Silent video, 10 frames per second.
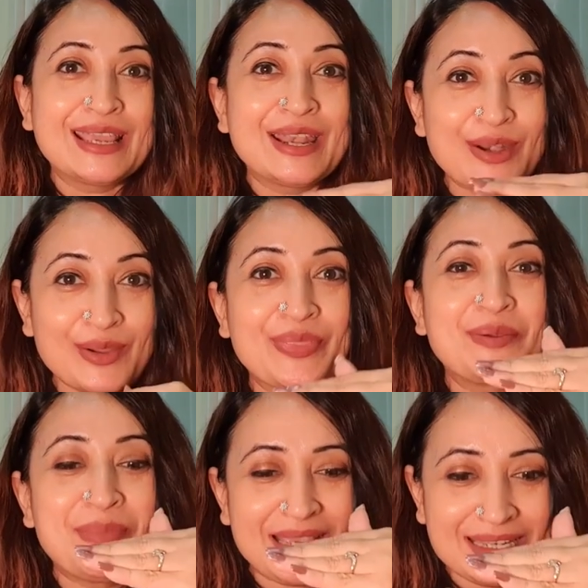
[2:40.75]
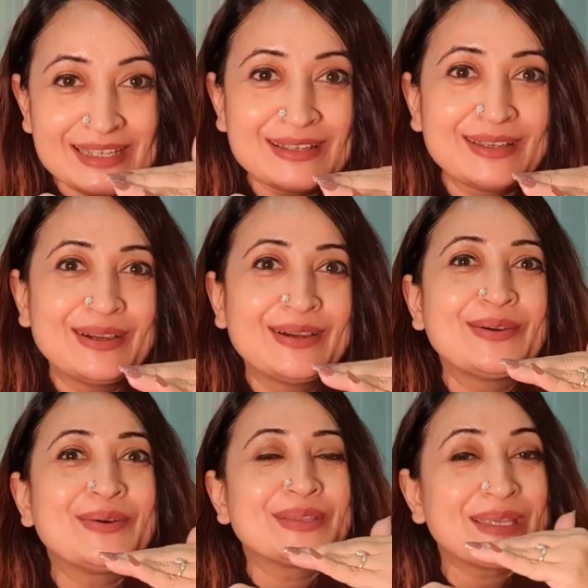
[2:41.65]
and not the bacteria
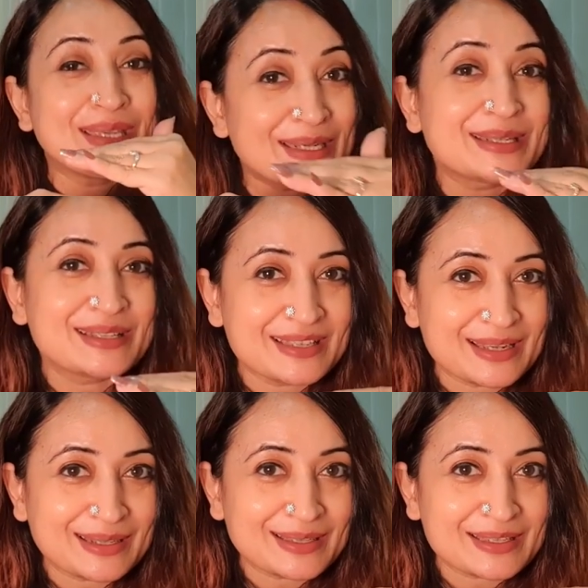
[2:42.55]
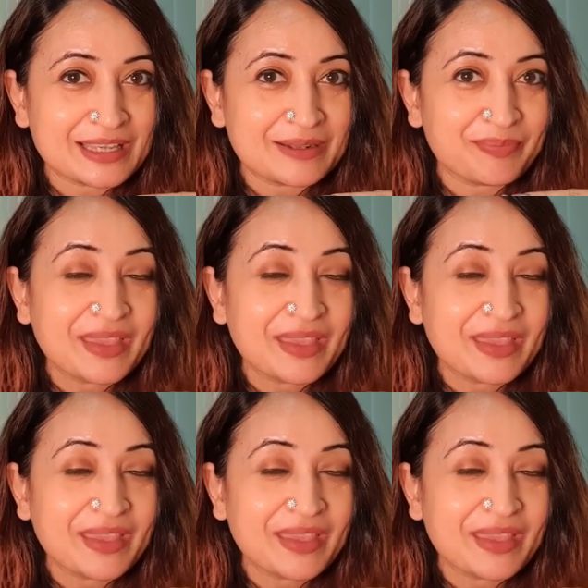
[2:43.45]
or the irritants enter the skin.